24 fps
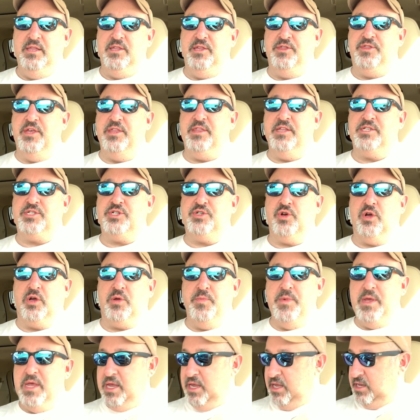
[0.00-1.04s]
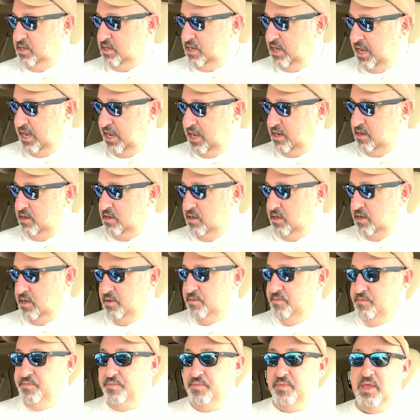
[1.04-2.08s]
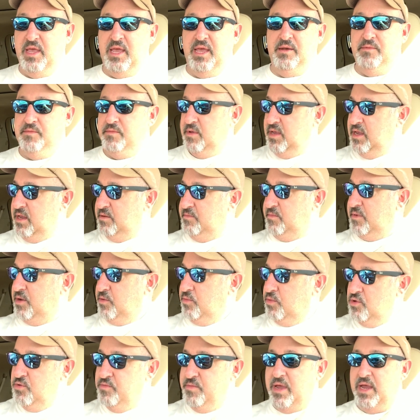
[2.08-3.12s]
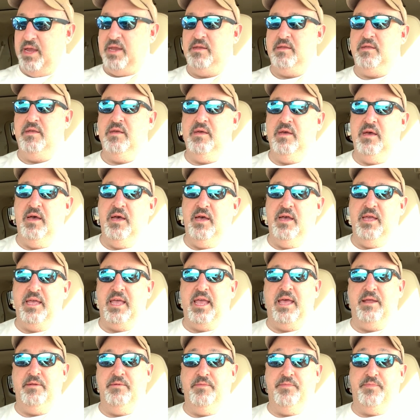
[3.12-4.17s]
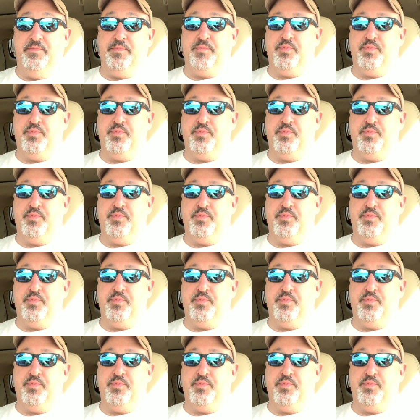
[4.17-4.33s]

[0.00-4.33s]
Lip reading: The thing that struck me and my roommate at